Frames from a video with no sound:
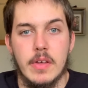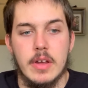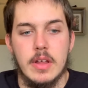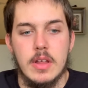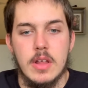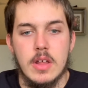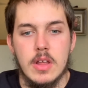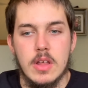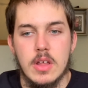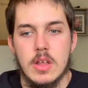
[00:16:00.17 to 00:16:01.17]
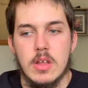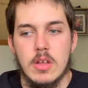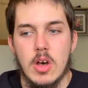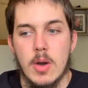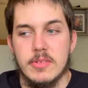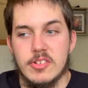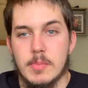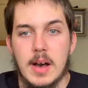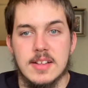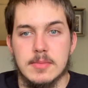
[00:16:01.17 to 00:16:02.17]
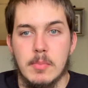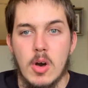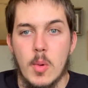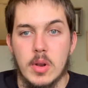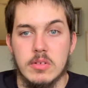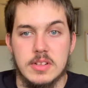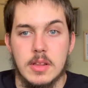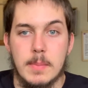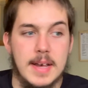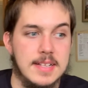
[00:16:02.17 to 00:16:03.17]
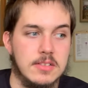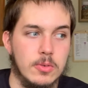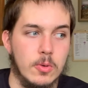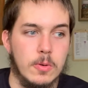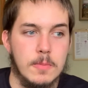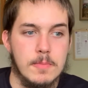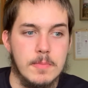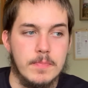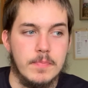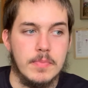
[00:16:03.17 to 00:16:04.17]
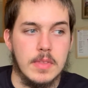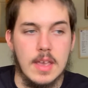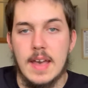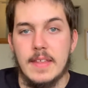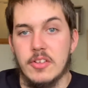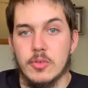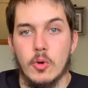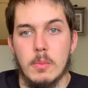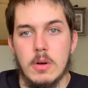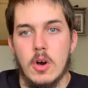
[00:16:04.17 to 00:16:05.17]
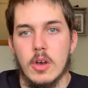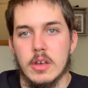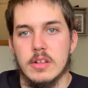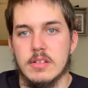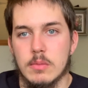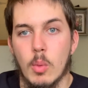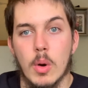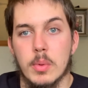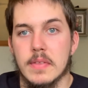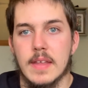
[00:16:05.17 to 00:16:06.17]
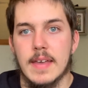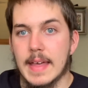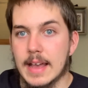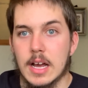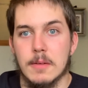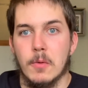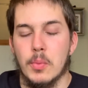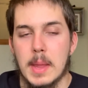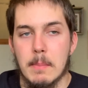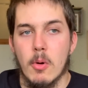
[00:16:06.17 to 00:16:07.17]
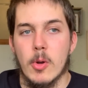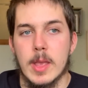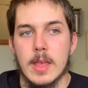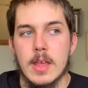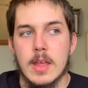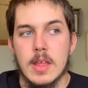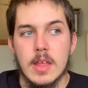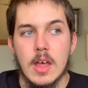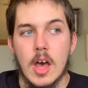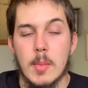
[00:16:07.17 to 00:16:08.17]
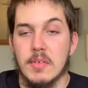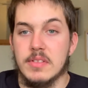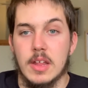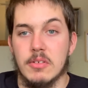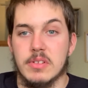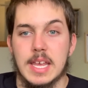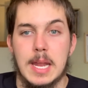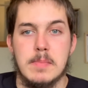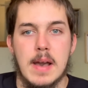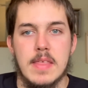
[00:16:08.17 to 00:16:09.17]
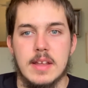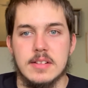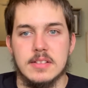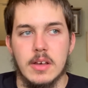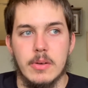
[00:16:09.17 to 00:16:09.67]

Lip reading: that I was just passing by when I was in the pet store, and they just caught my eye, because why wouldn't they? They're colourful, they're bright. Obviously I was a kid back then, so